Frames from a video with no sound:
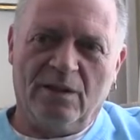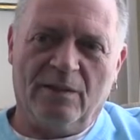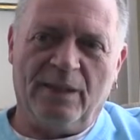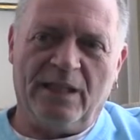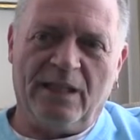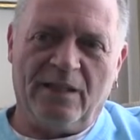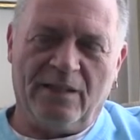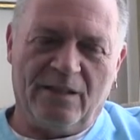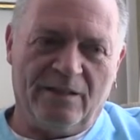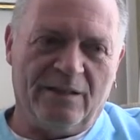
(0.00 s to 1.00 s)
I mean, it,
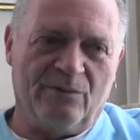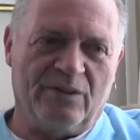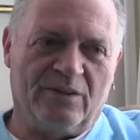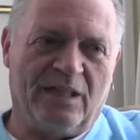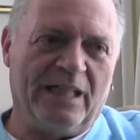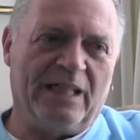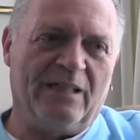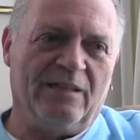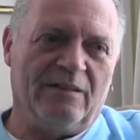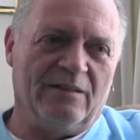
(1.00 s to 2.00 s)
it was like
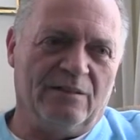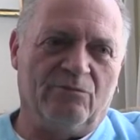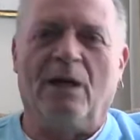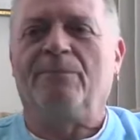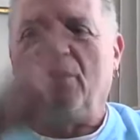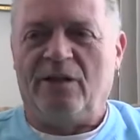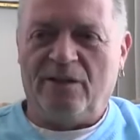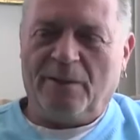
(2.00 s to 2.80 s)
it erupted.